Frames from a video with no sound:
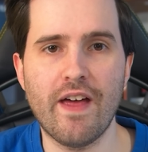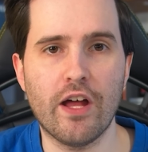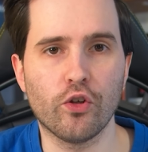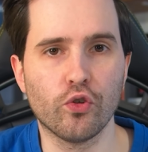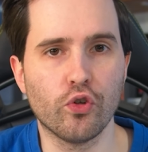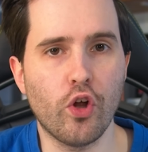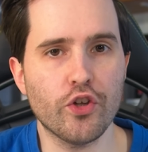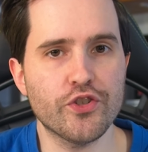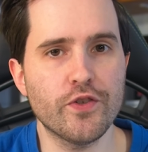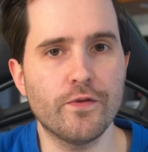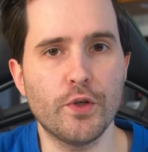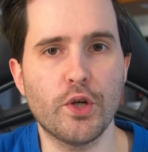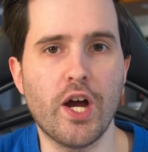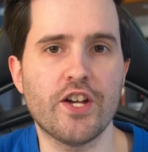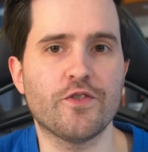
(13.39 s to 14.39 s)
that lots of
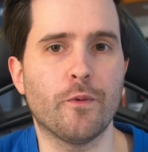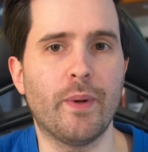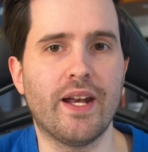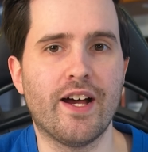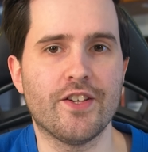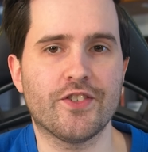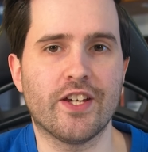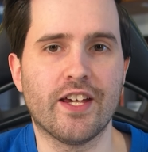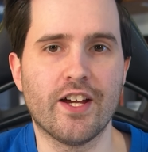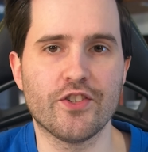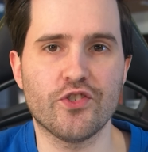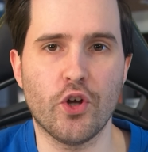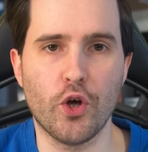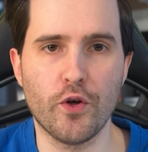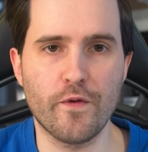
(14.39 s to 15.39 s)
you guys have been asking
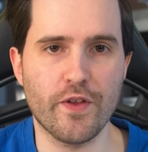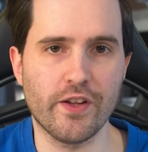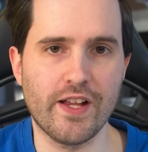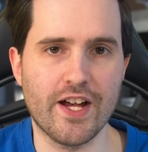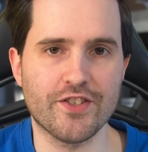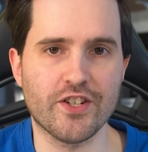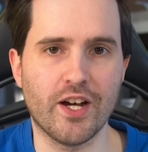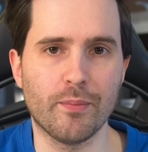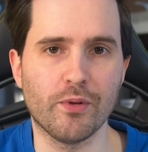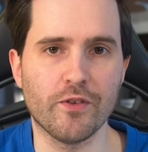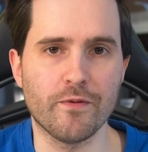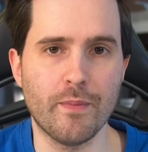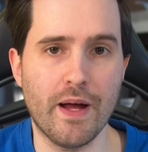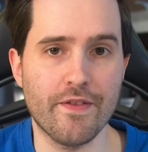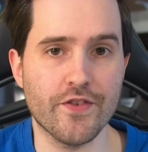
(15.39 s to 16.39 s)
us over the last couple
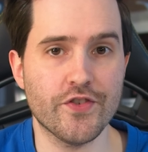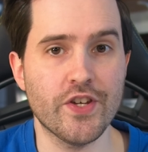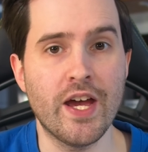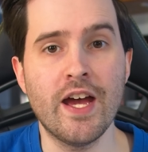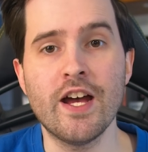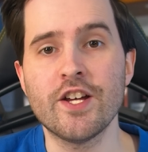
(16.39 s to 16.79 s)
of months.